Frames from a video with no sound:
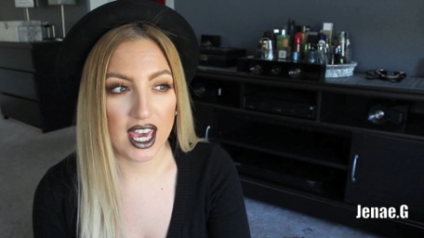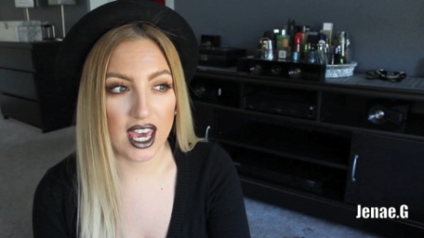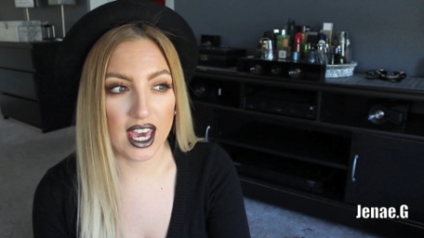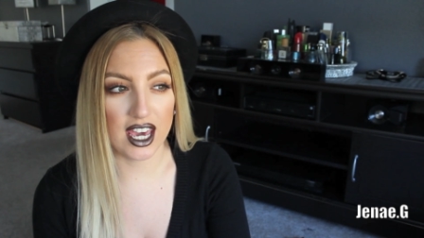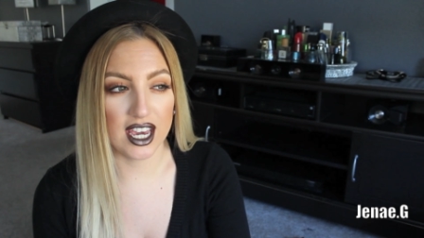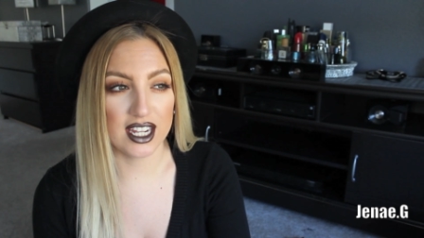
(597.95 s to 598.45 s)

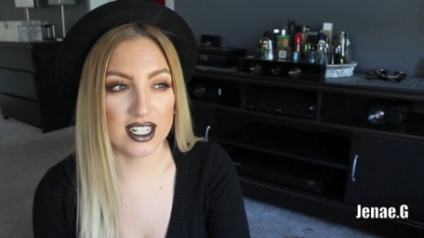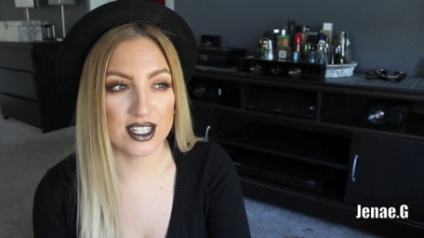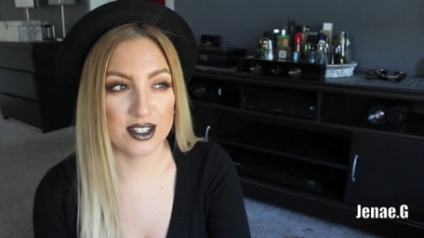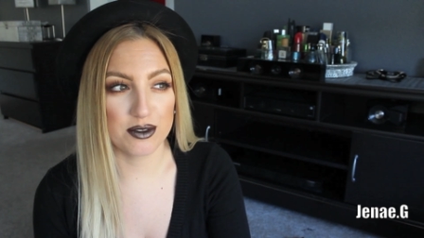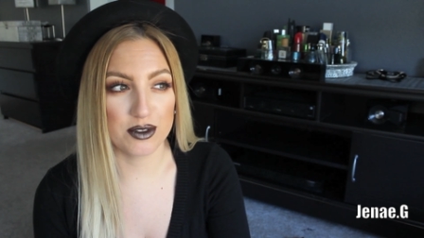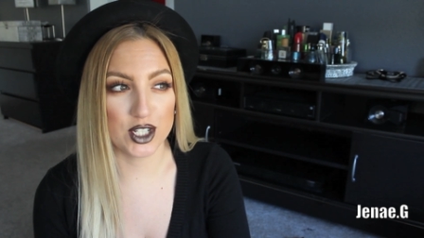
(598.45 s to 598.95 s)

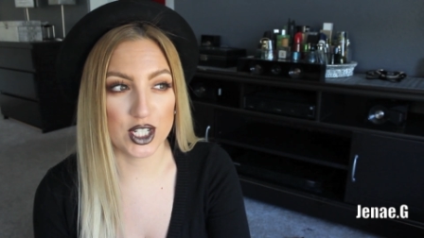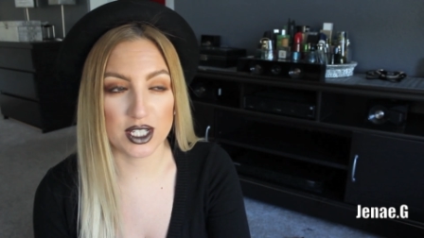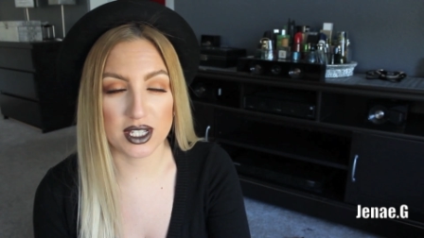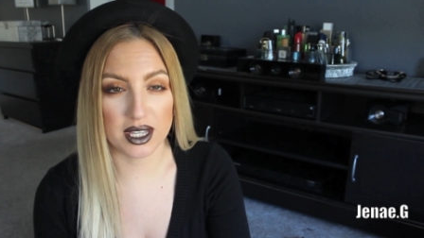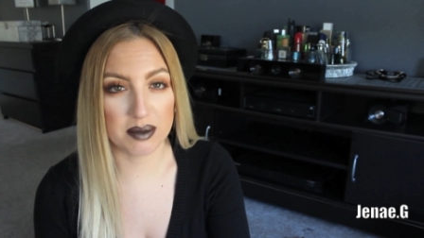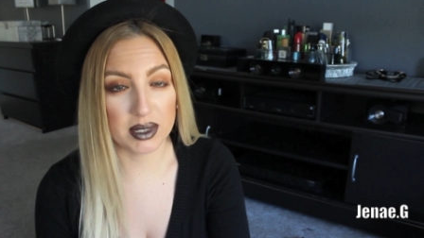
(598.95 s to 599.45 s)
and
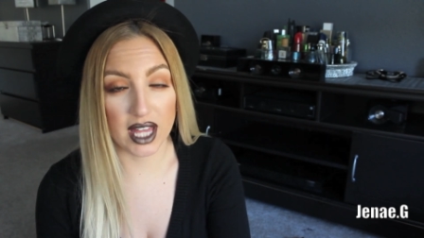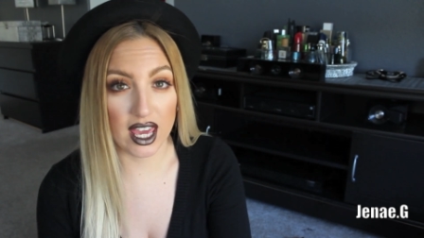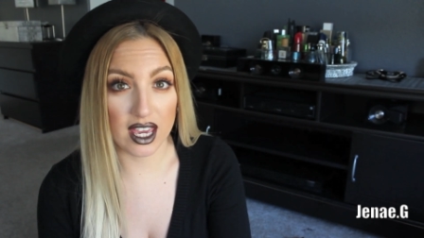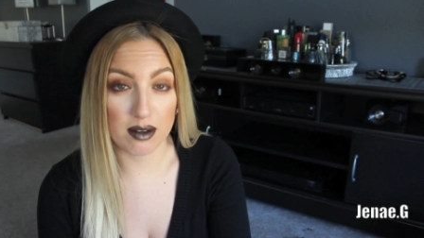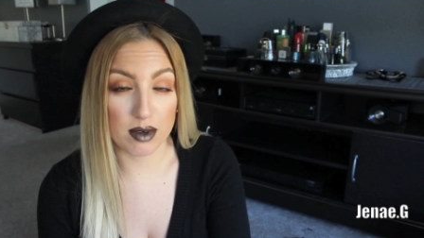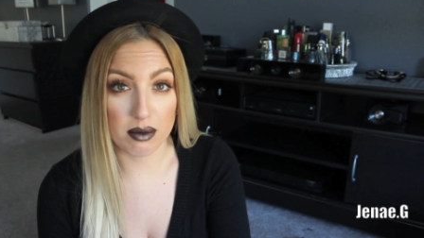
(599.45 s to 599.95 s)
just
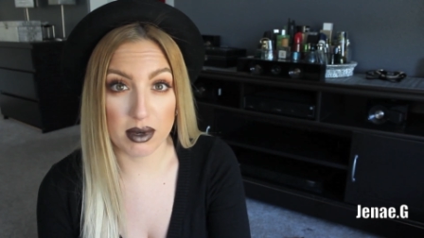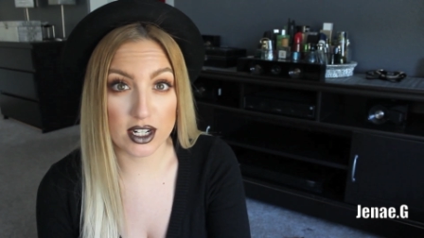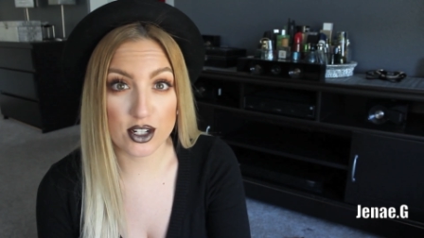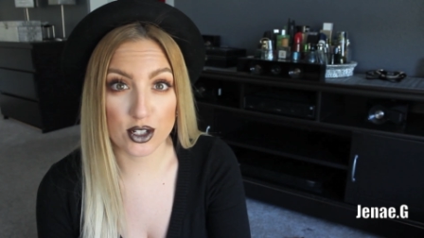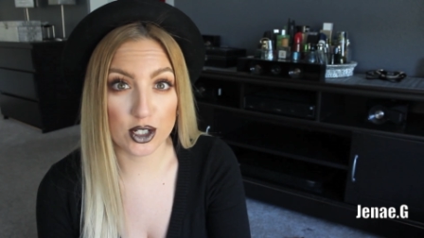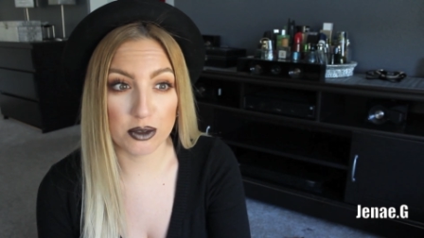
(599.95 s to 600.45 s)
play in my
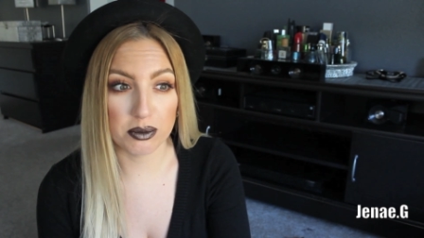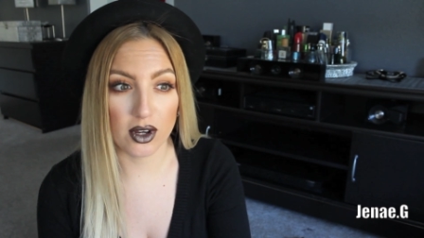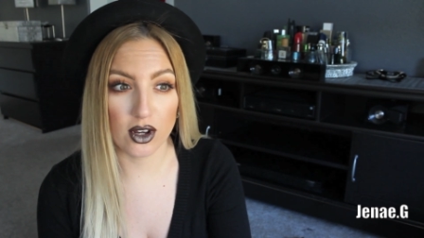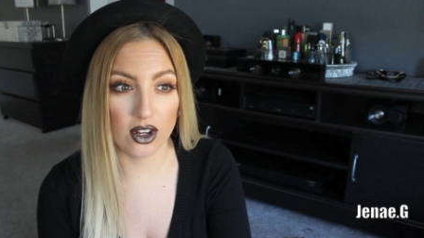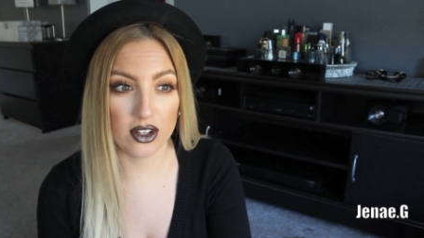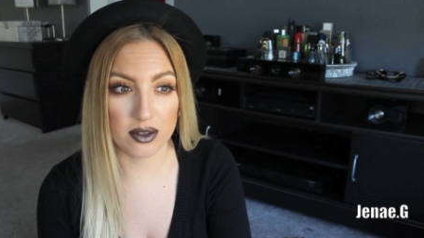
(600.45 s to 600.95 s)

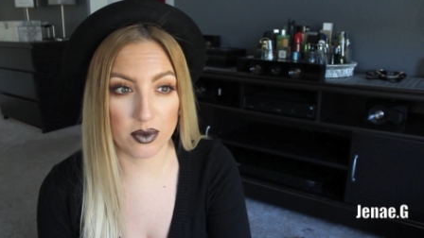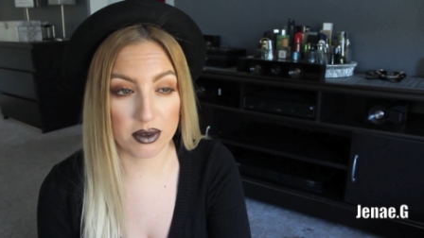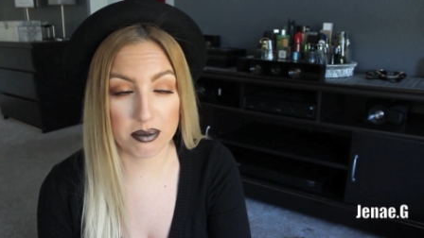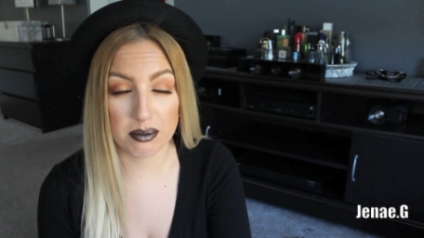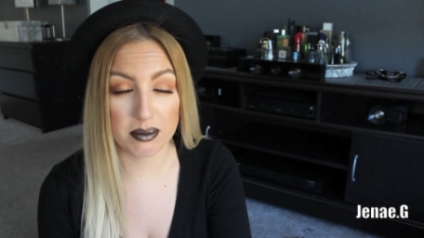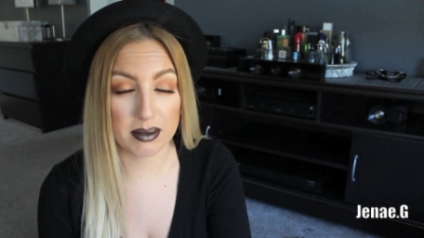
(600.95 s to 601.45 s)
bedroom all,
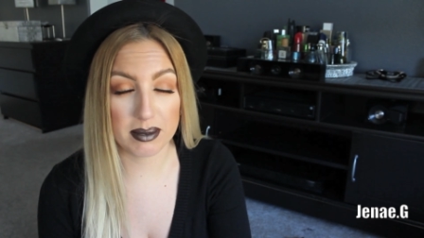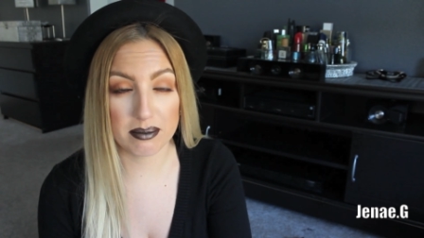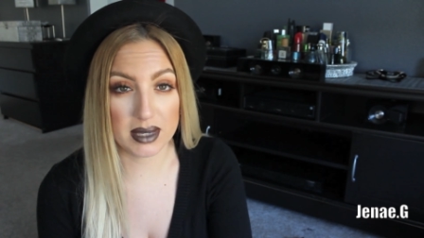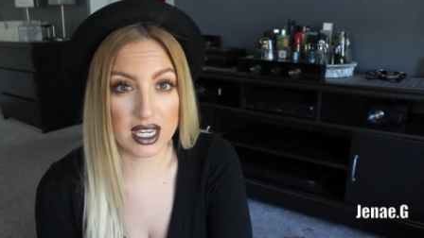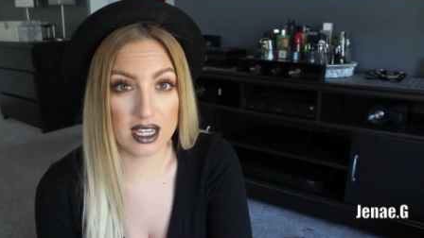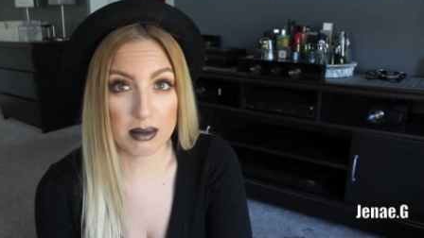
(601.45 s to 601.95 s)
with
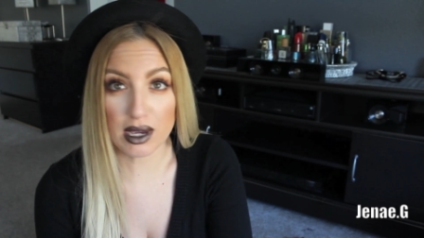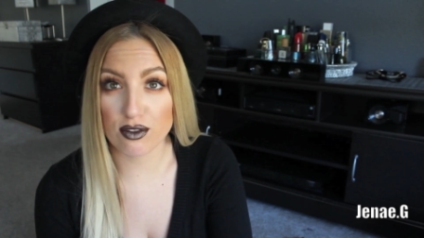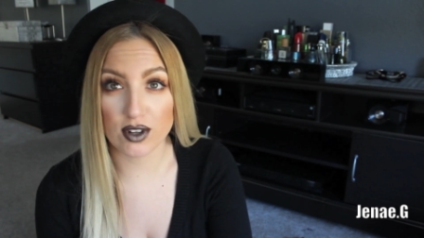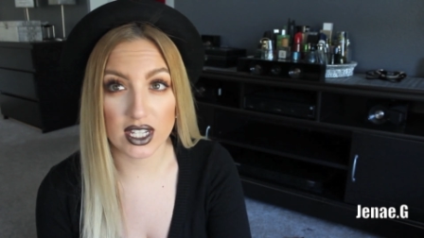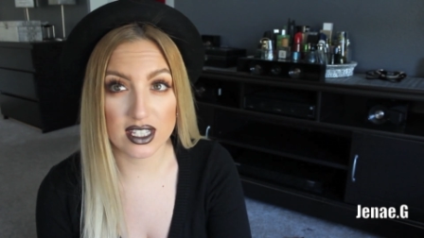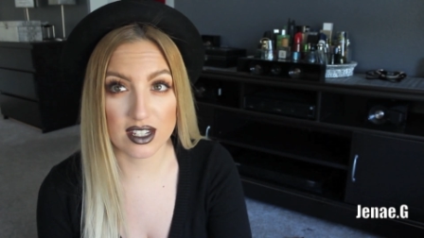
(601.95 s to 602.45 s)
me and my
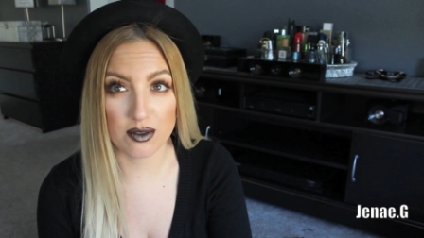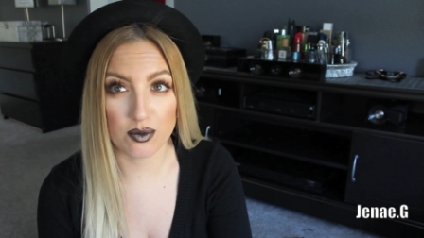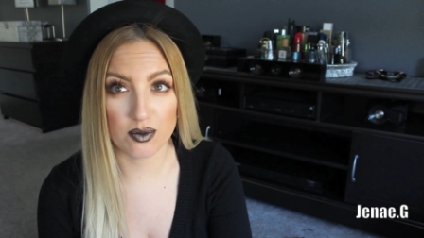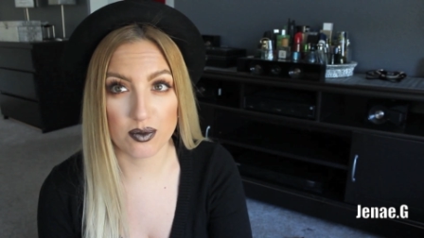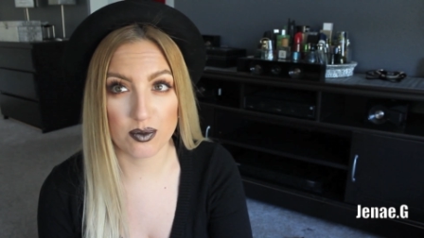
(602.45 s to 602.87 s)
friends and